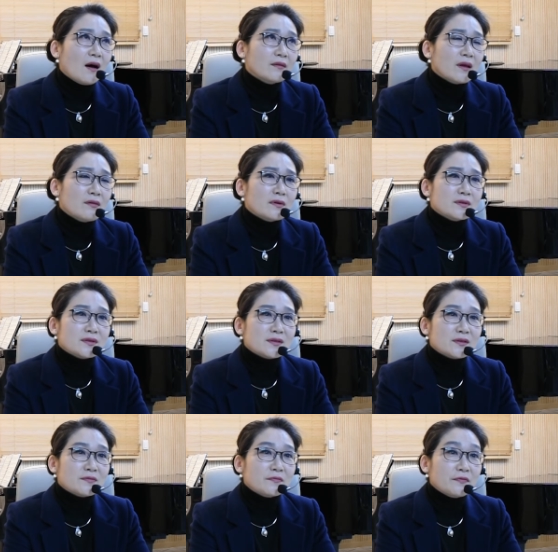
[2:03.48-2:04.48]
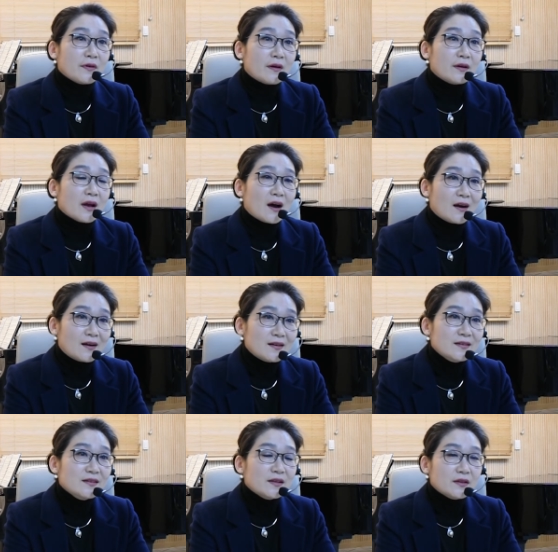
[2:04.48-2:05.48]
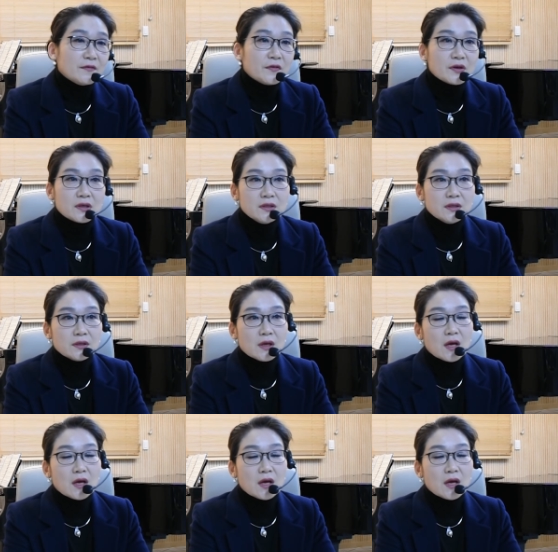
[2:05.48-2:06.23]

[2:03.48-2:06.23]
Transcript: that was very hard and difficult.